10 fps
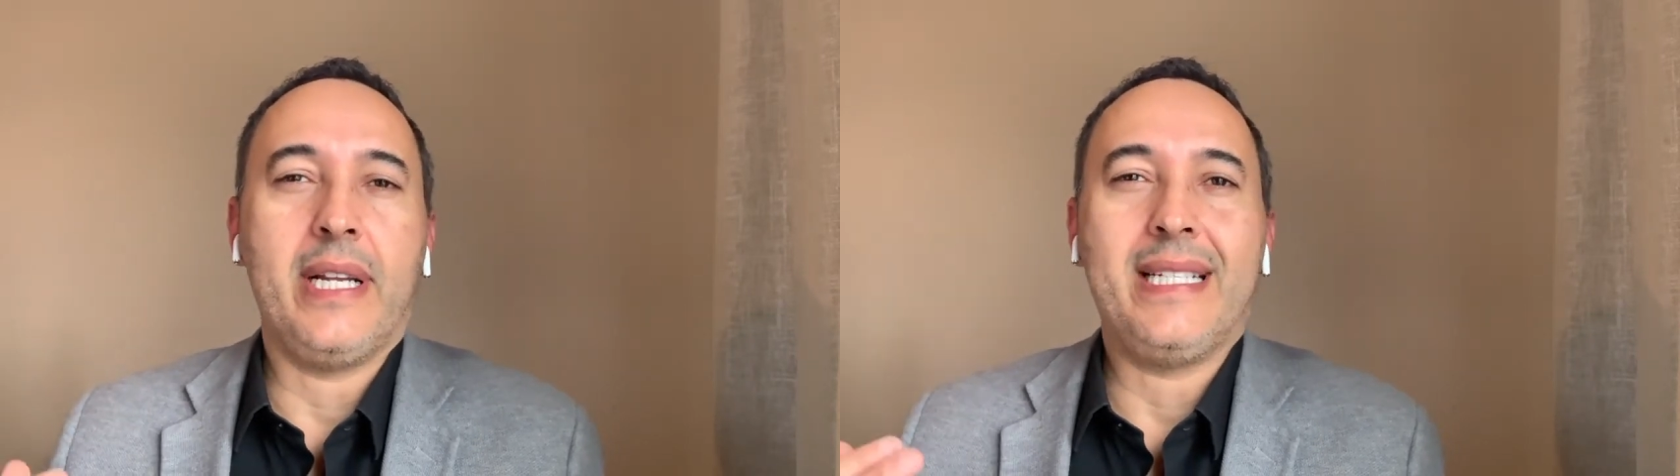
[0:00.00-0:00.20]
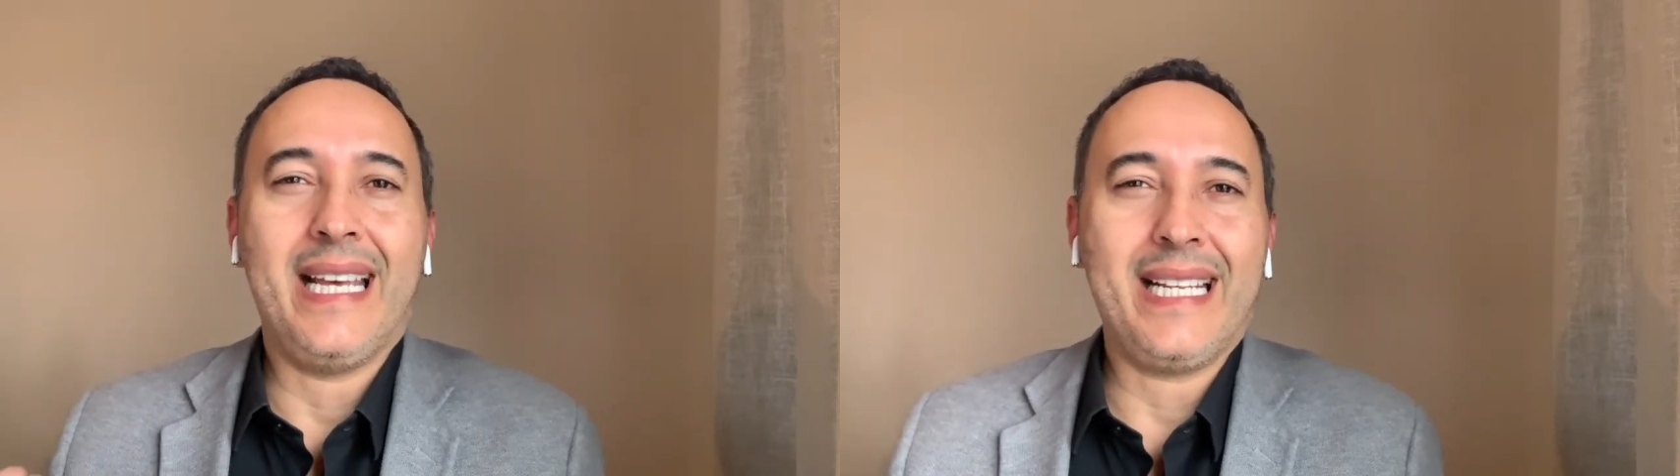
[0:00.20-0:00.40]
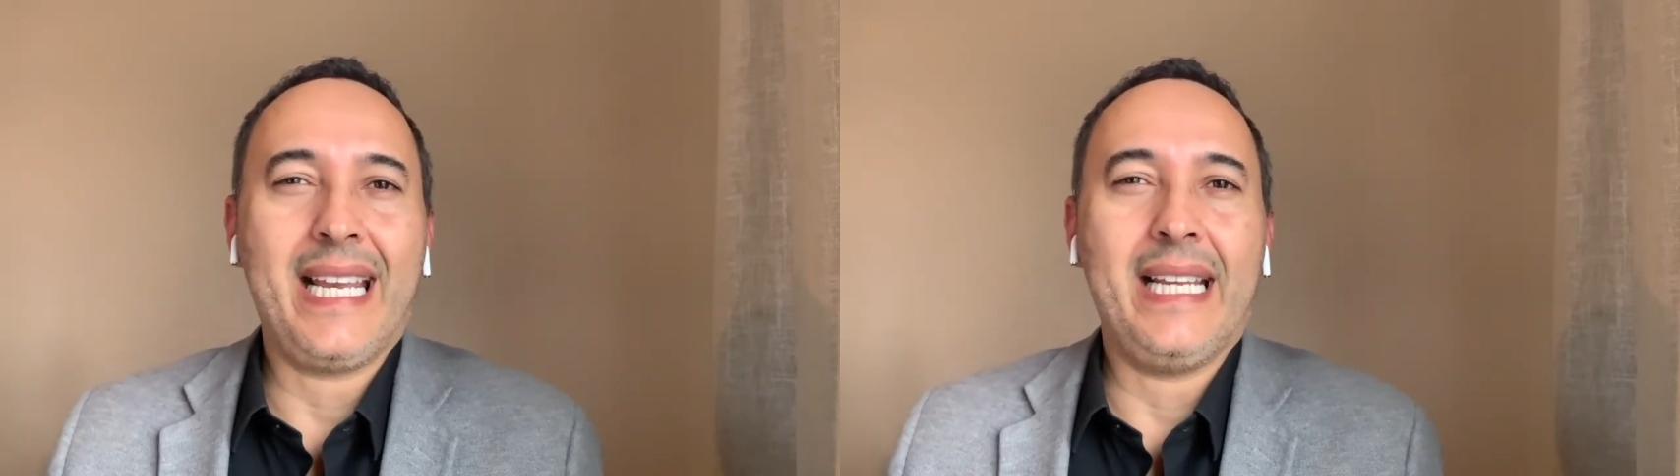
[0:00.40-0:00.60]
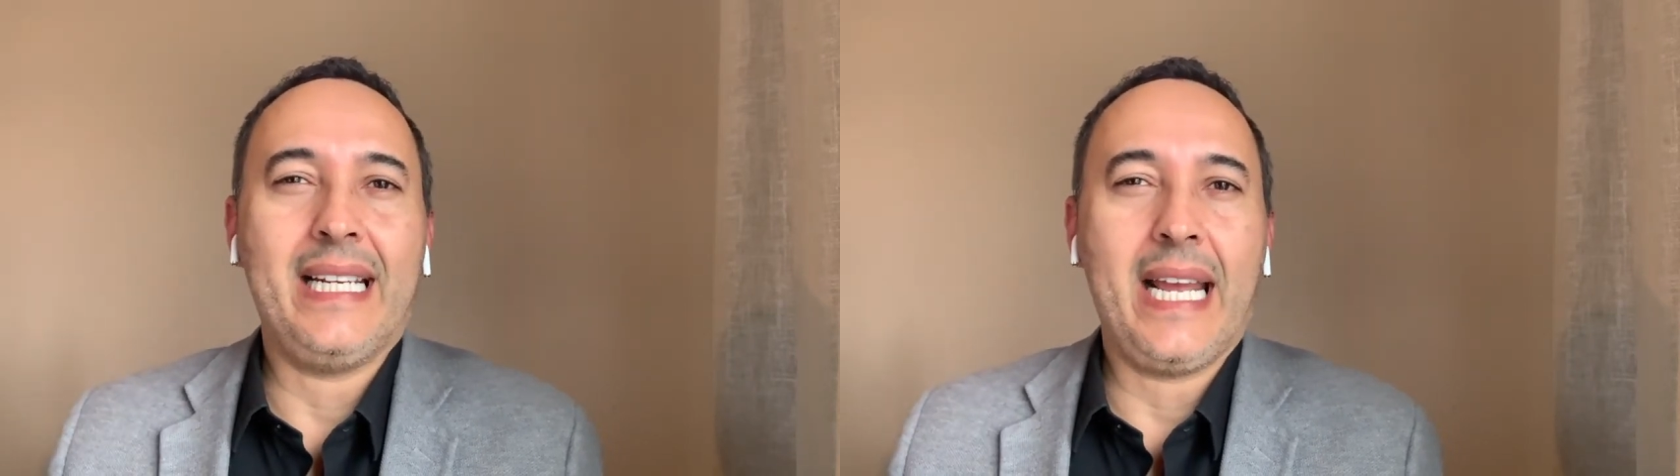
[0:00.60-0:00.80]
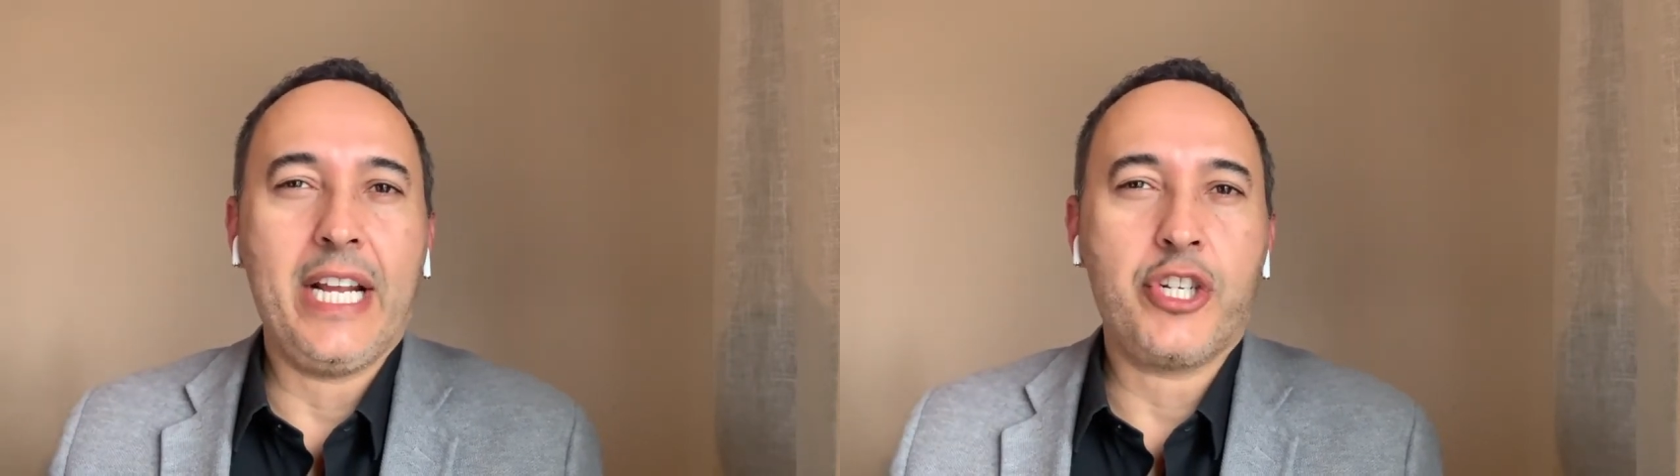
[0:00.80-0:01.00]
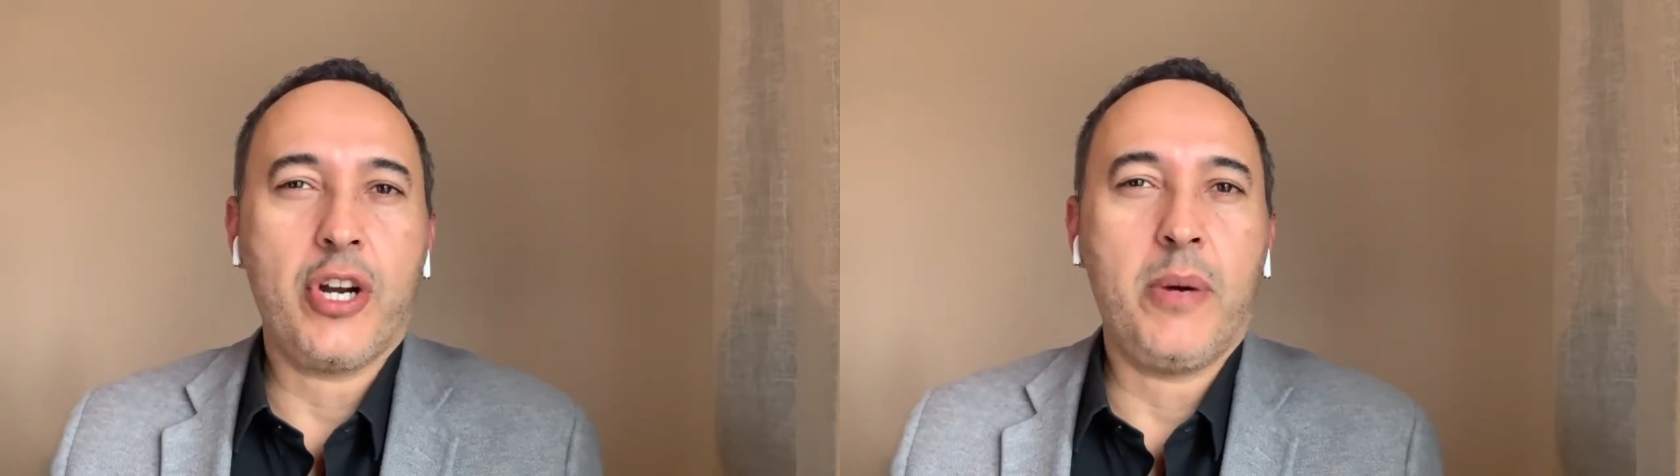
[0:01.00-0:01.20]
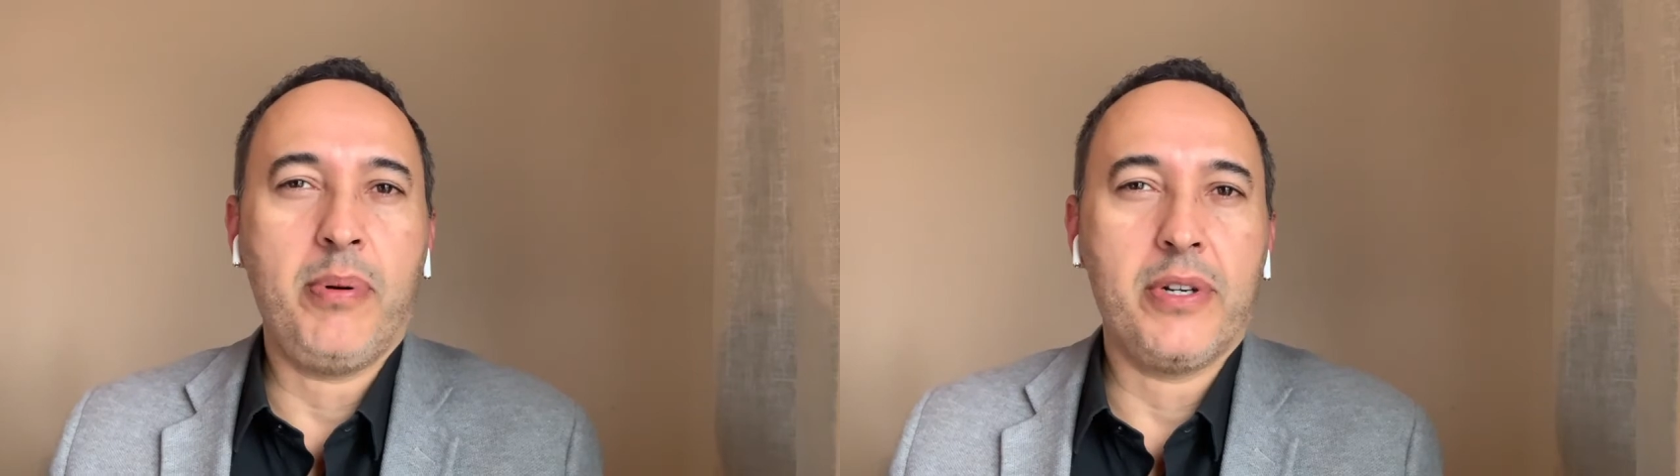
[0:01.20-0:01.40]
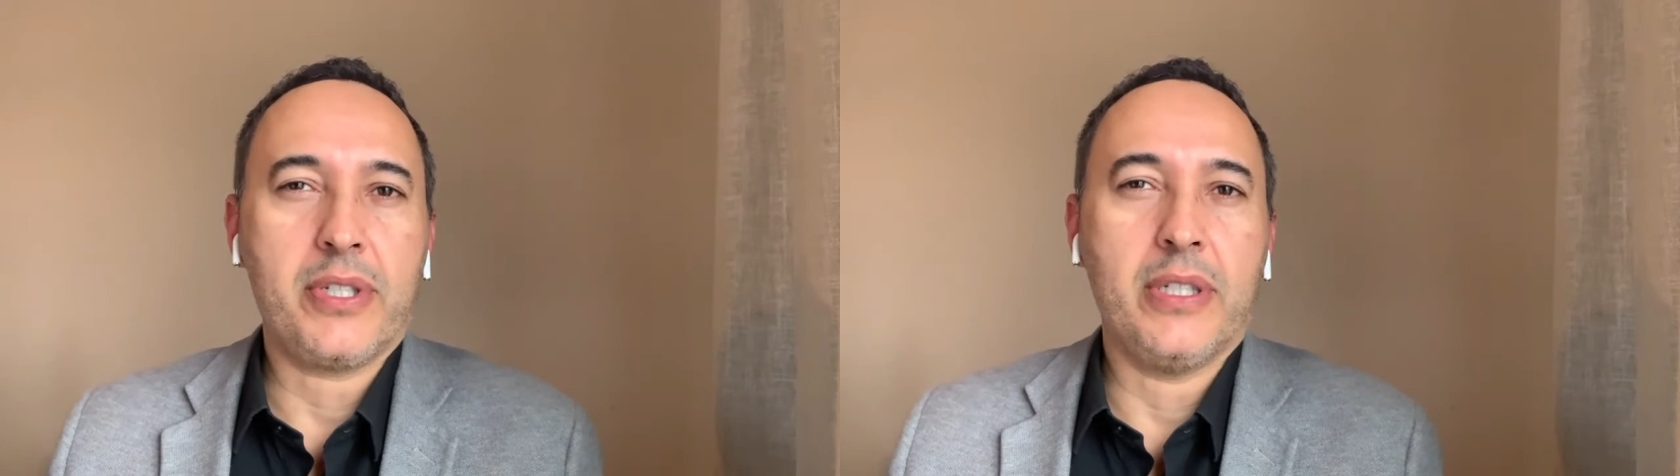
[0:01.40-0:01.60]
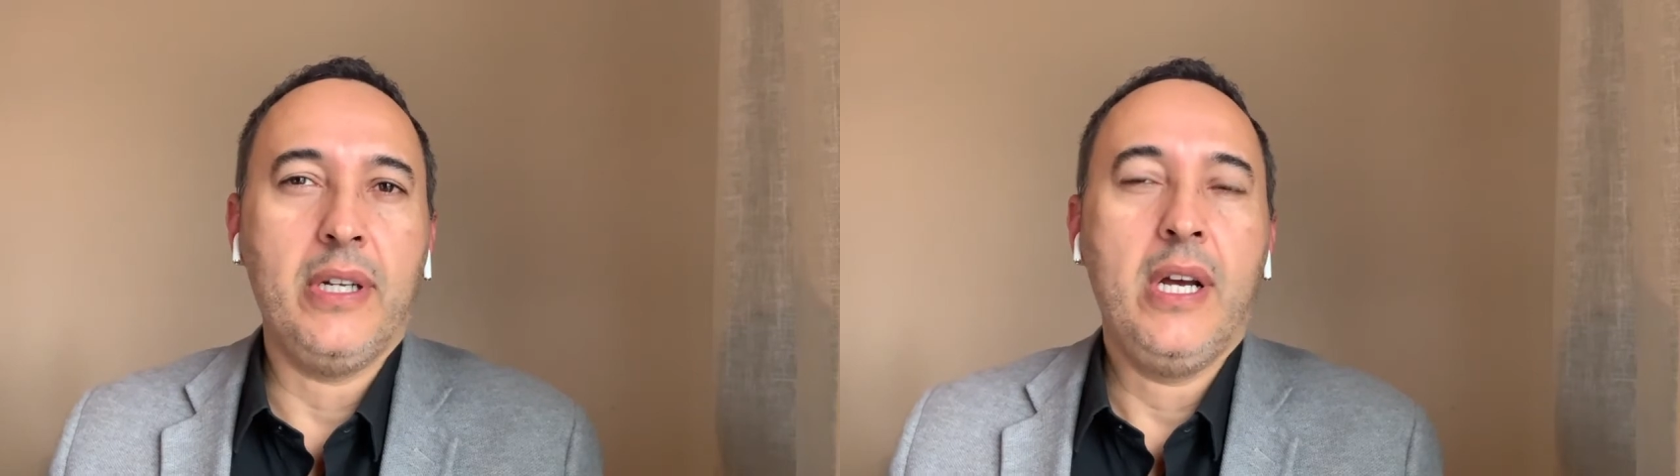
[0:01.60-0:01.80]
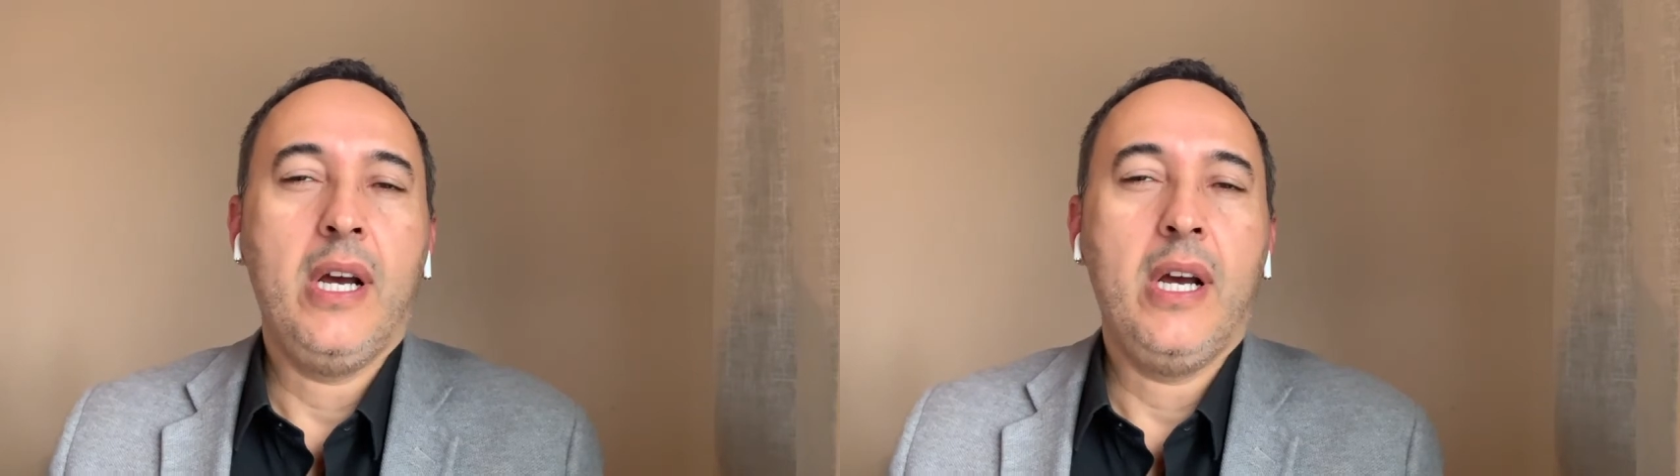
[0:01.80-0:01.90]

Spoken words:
dedicated HR person